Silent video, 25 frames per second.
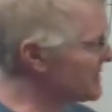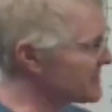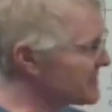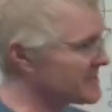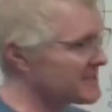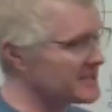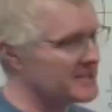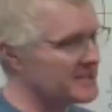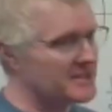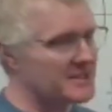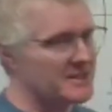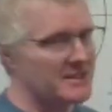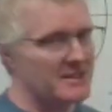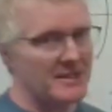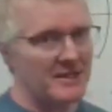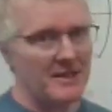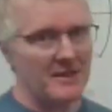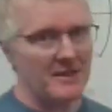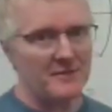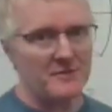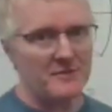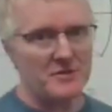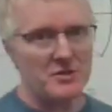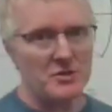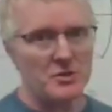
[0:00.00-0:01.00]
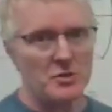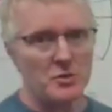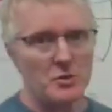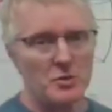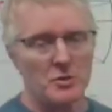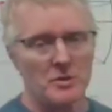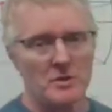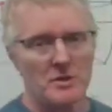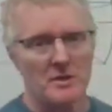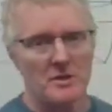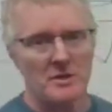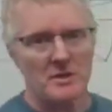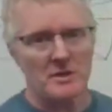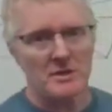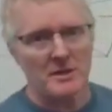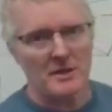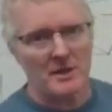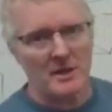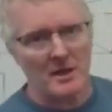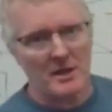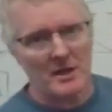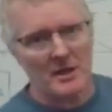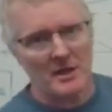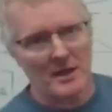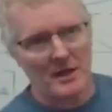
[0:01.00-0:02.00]
distance gives you
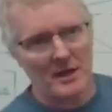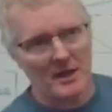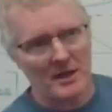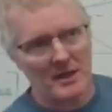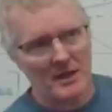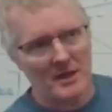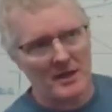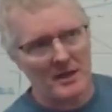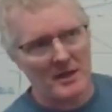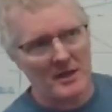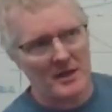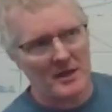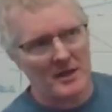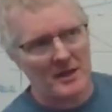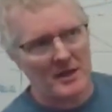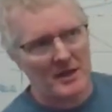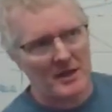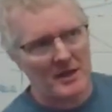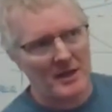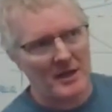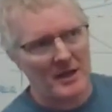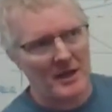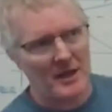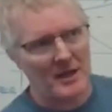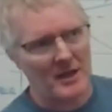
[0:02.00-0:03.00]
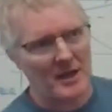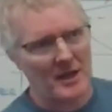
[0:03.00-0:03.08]
a